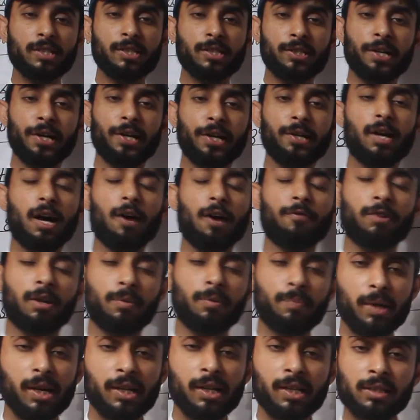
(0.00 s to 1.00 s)
state after
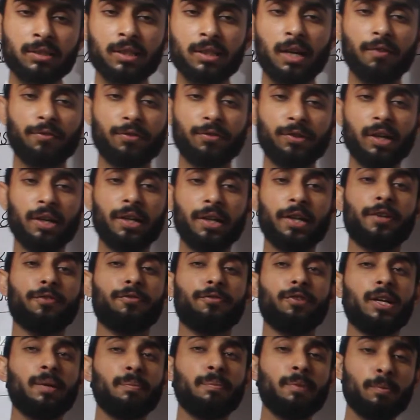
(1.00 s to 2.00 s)
millions of years it
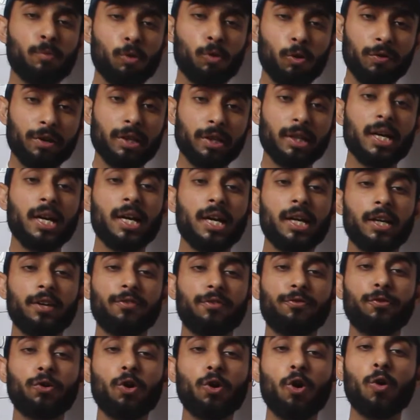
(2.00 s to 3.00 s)
will be moving
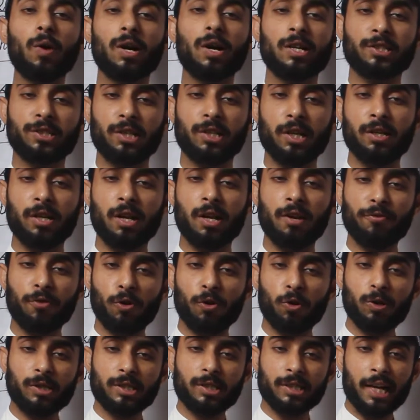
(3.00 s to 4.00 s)
if no external
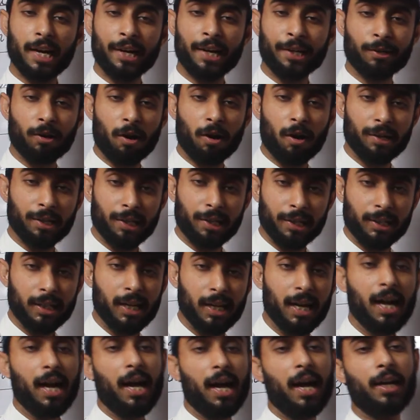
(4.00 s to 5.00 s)
force act on it,
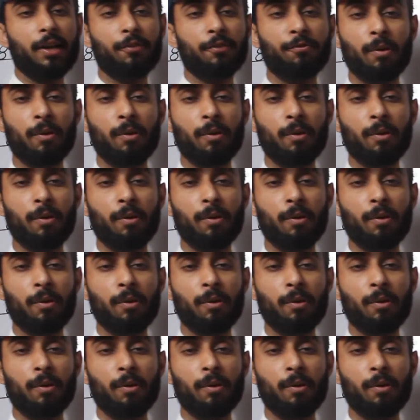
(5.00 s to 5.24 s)
and if